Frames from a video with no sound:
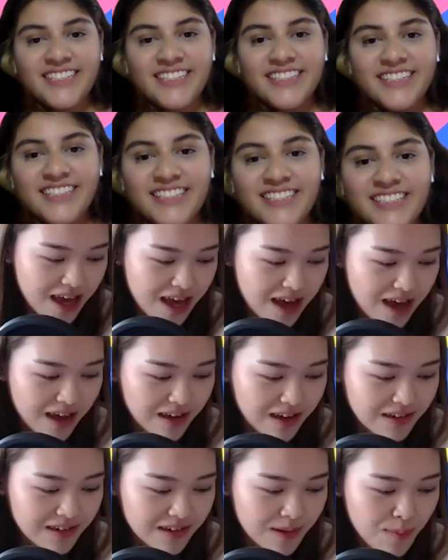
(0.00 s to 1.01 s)
Oh
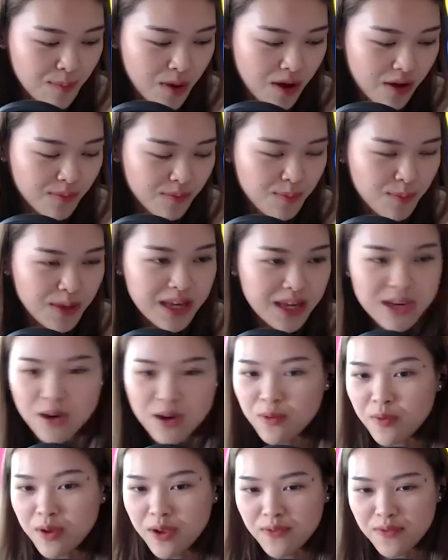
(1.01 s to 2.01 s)
yeah, about
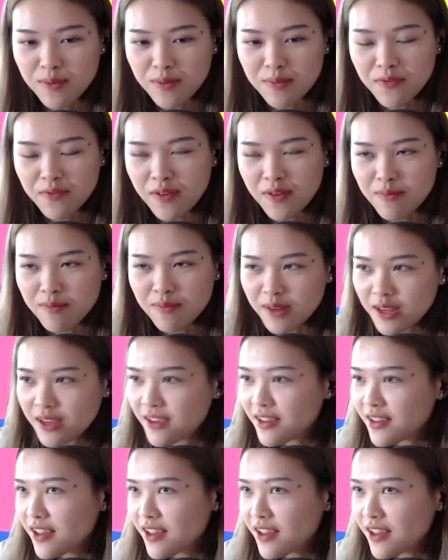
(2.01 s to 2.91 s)
being away from a family.